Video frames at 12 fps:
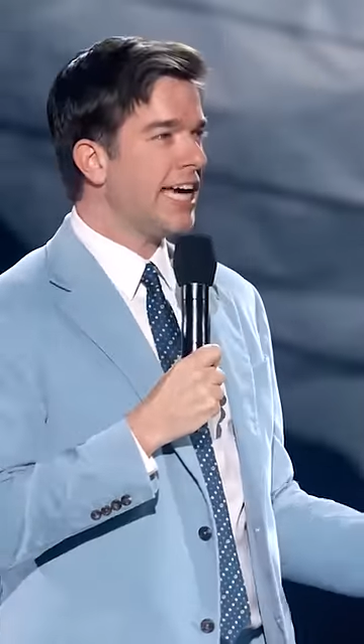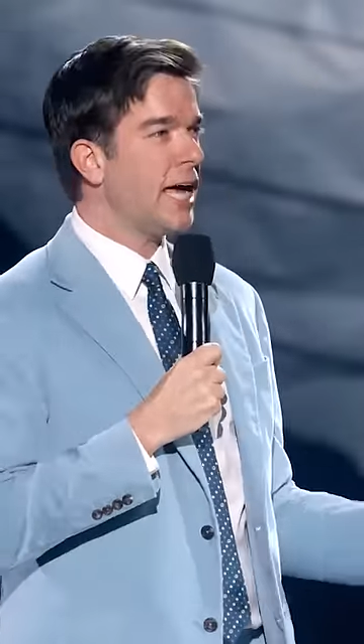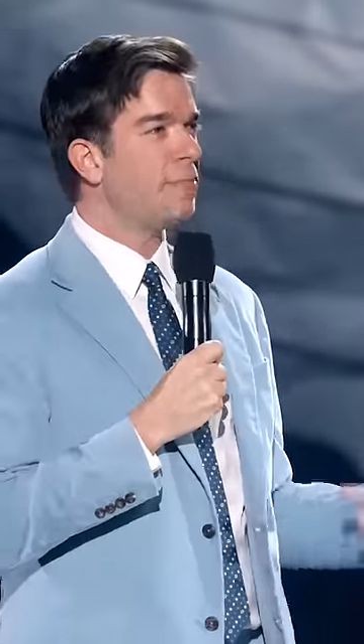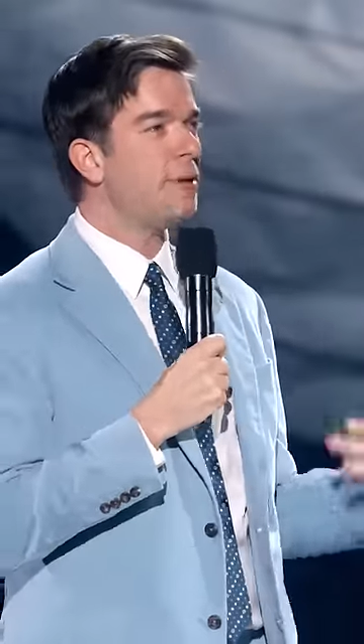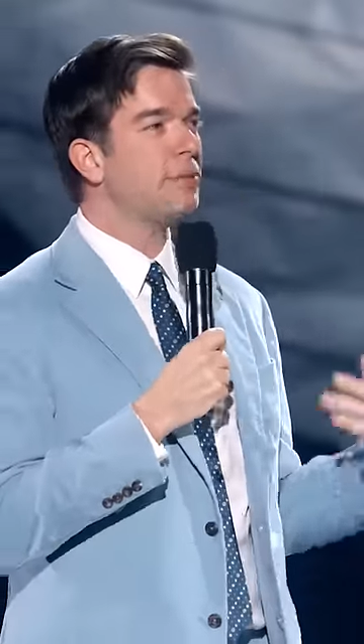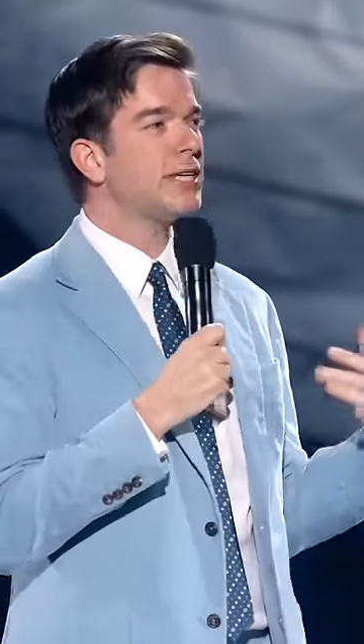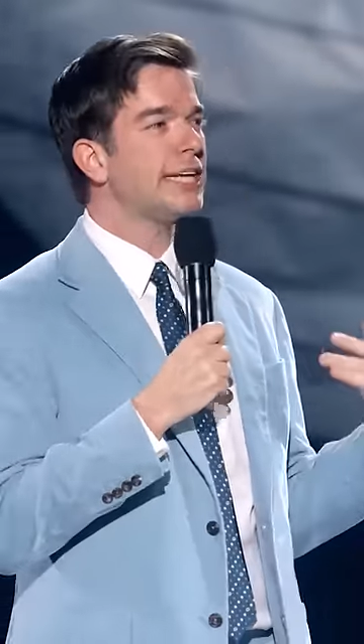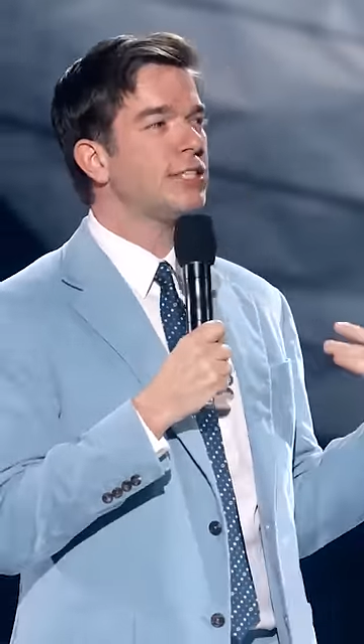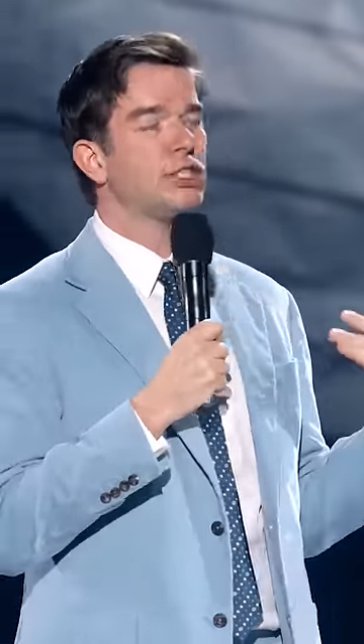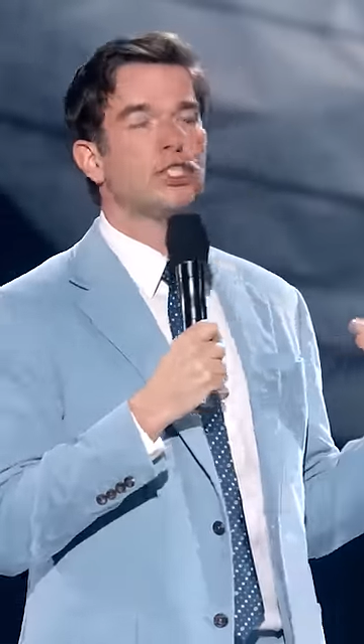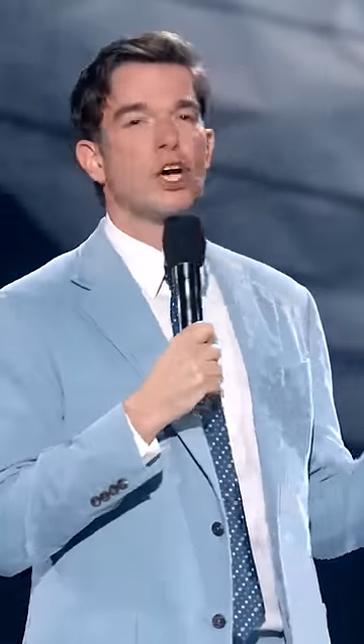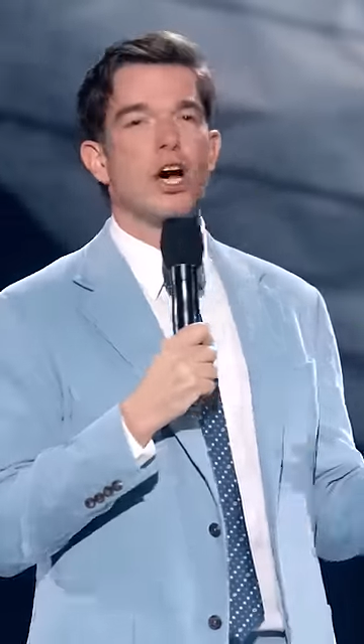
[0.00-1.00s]
And people like
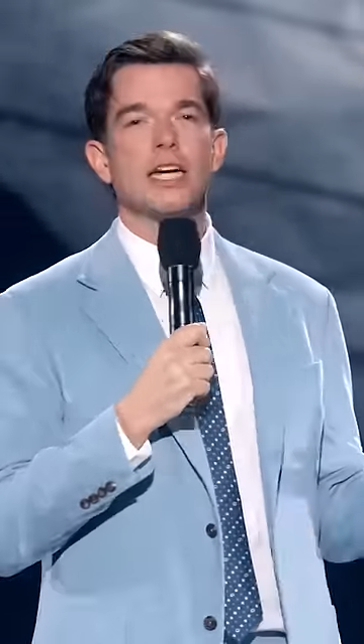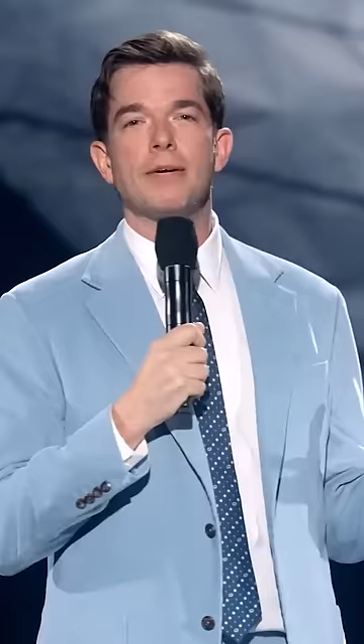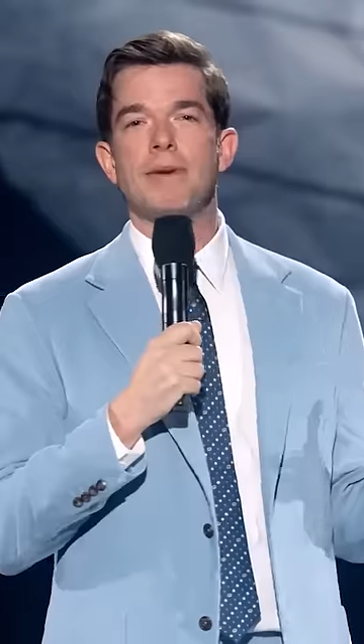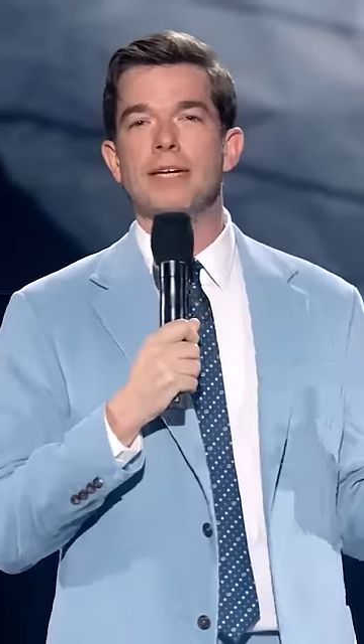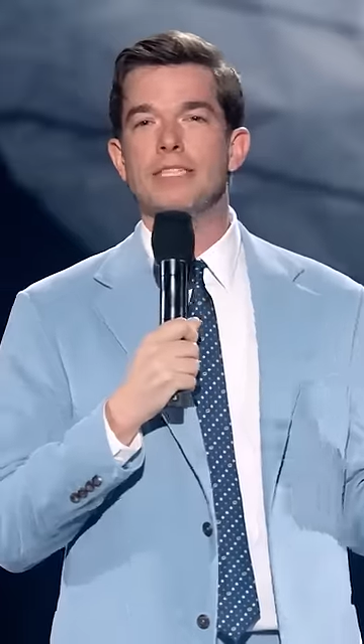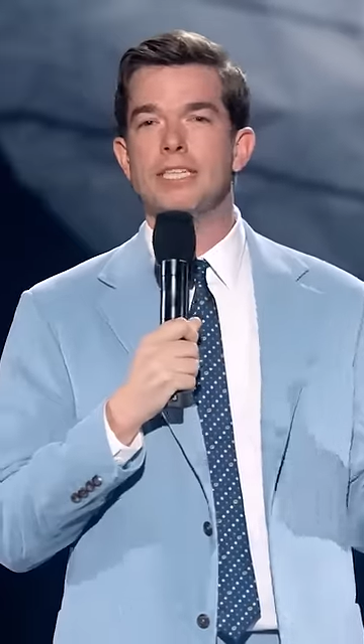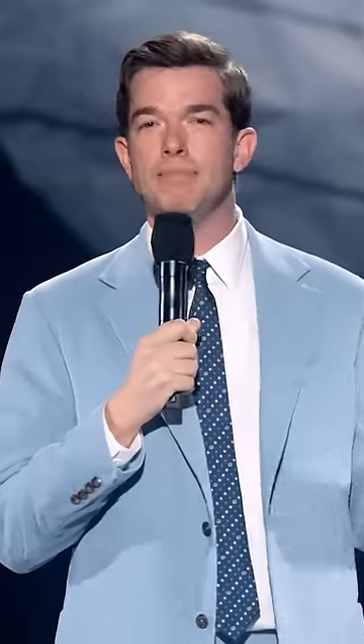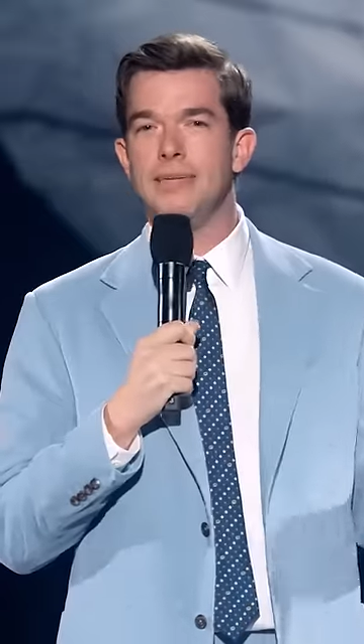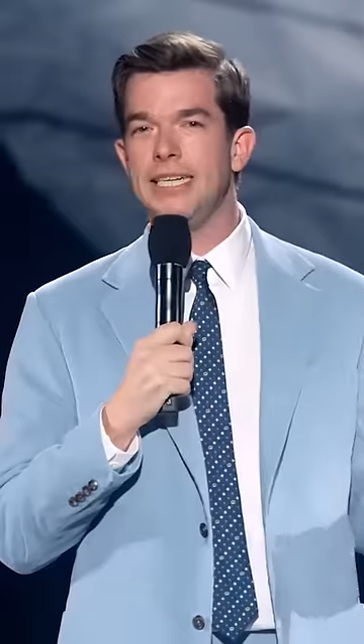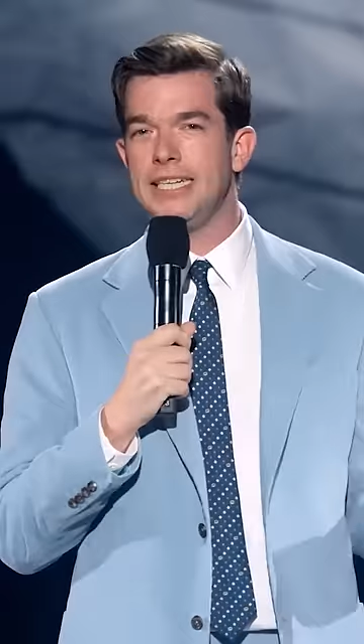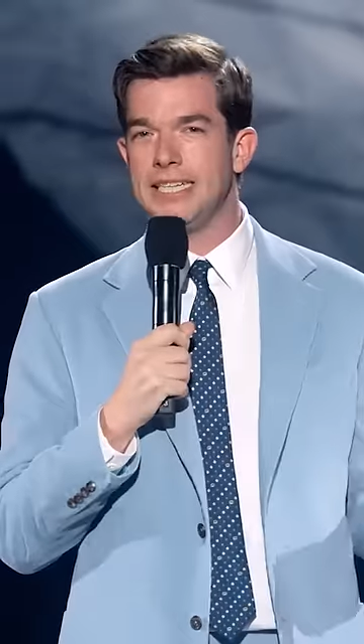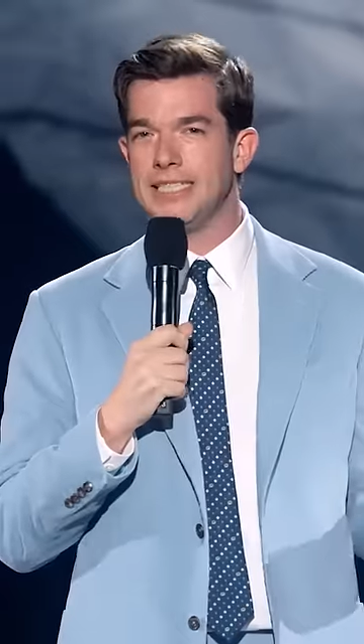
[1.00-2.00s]
to talk about
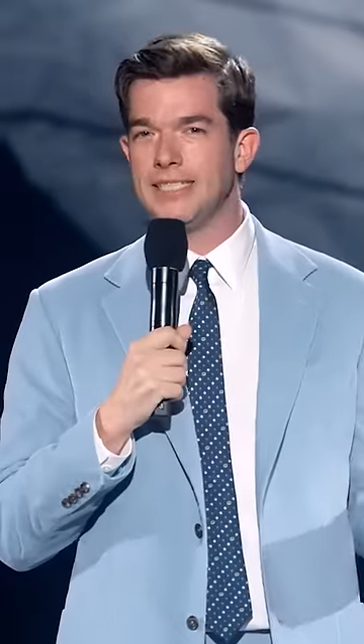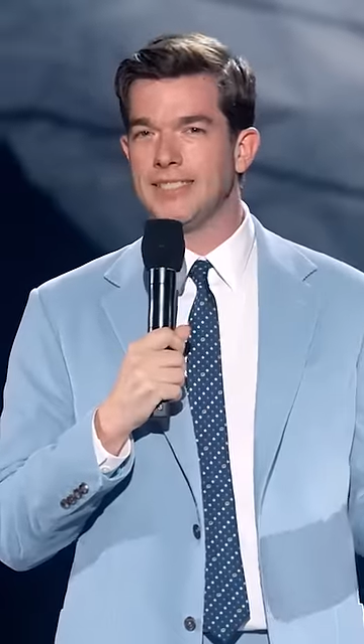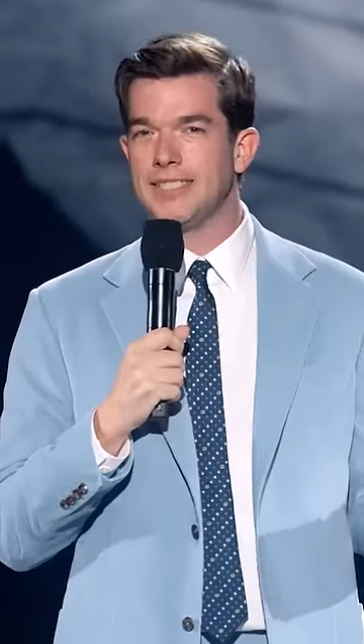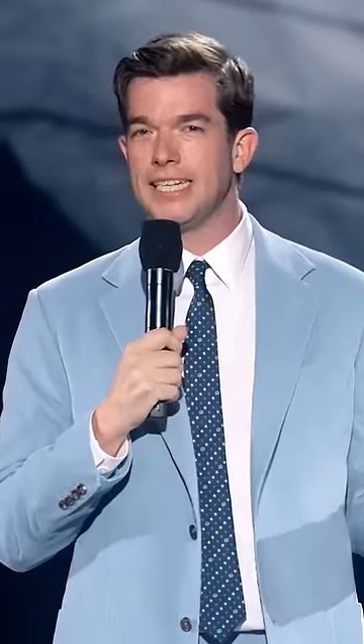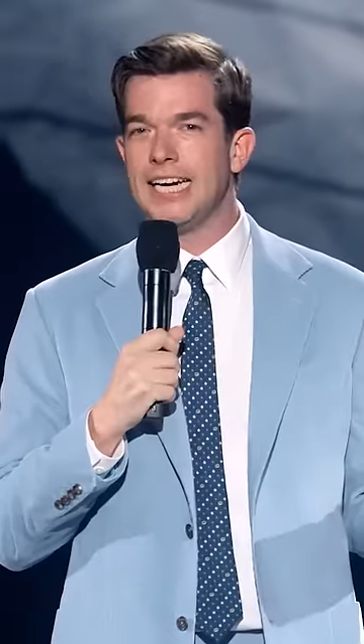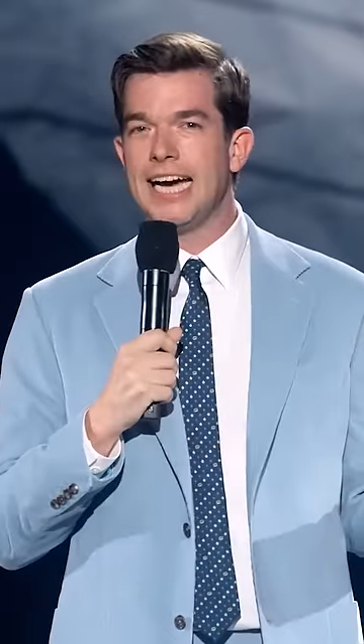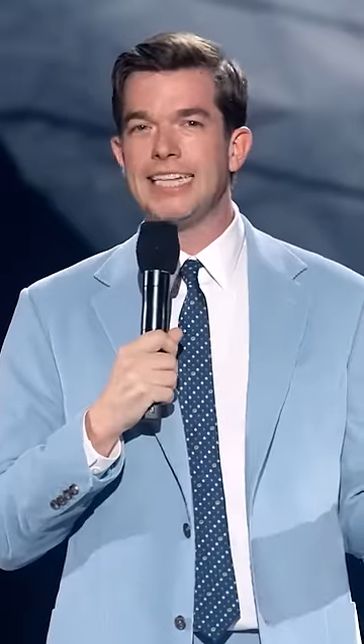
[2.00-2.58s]
comedians